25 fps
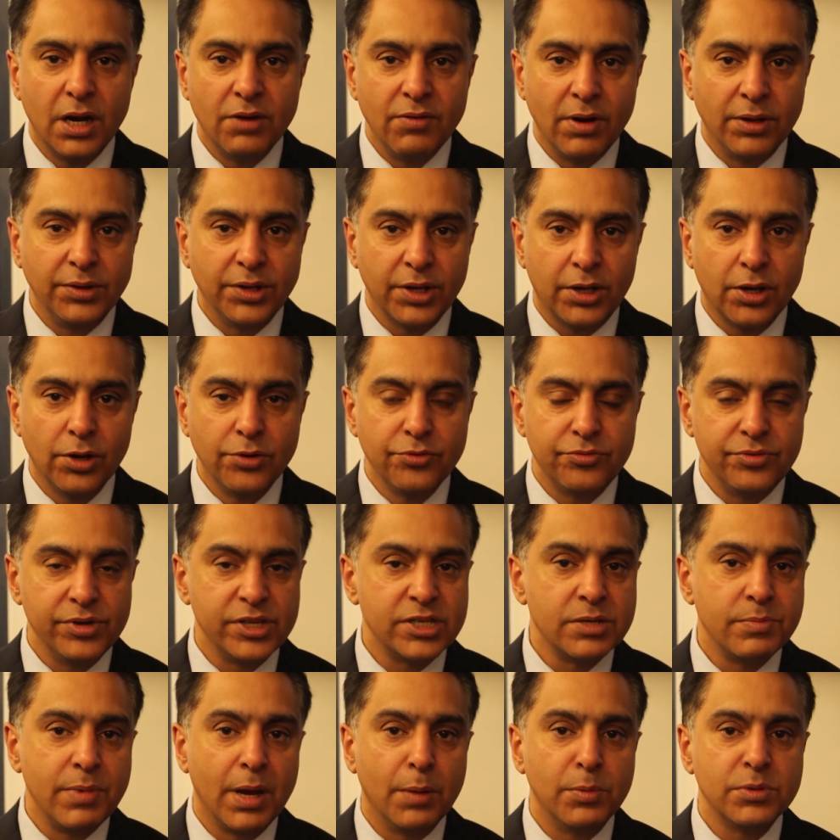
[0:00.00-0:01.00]
around the
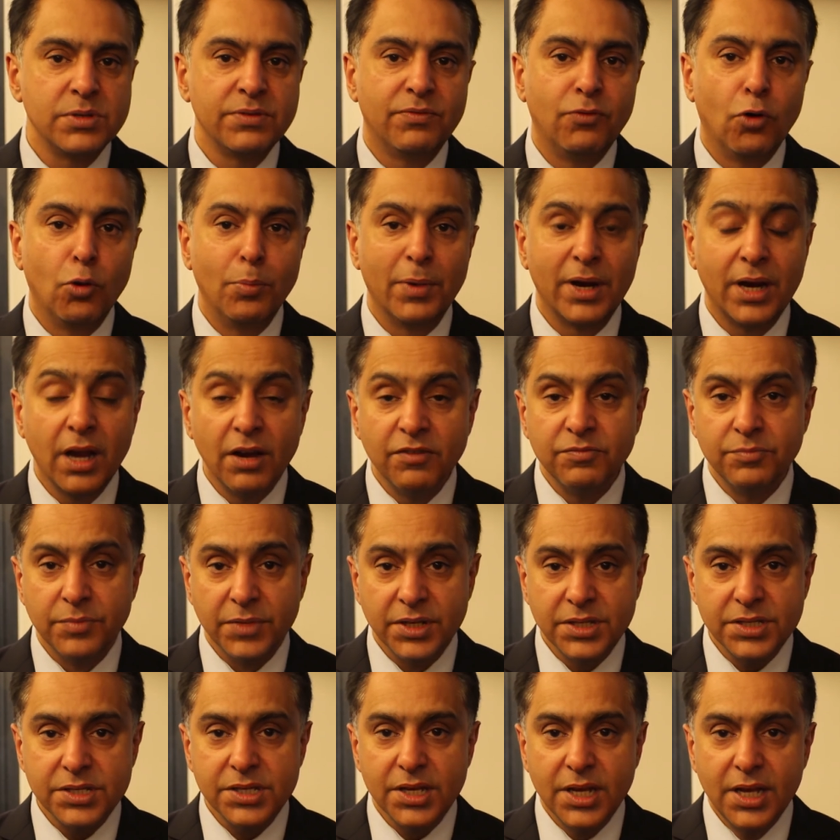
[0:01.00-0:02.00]
country to be able to form a
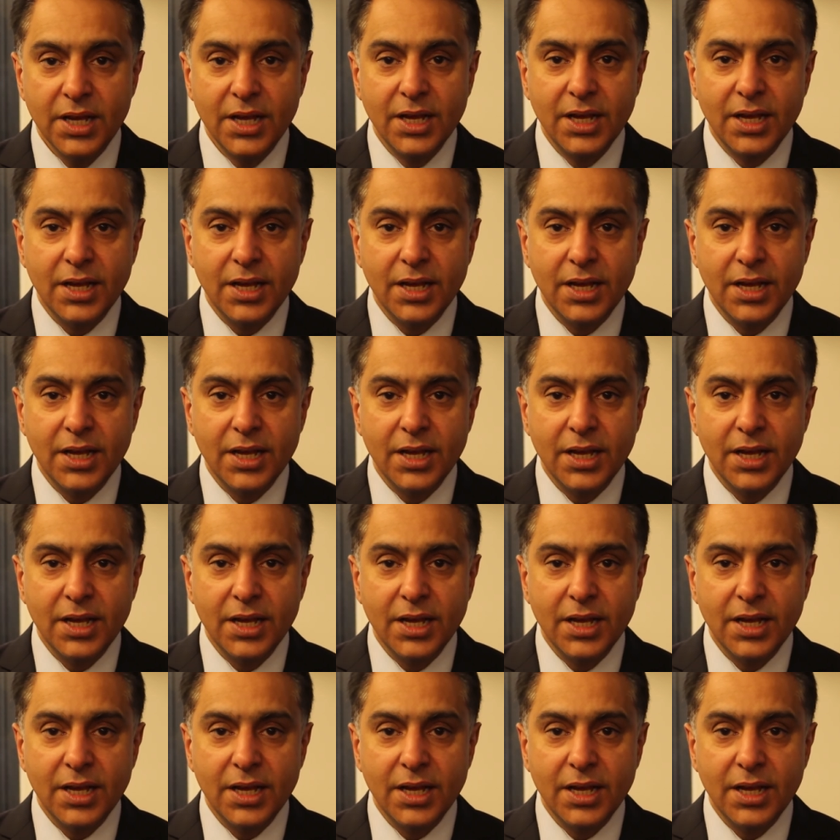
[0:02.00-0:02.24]
government.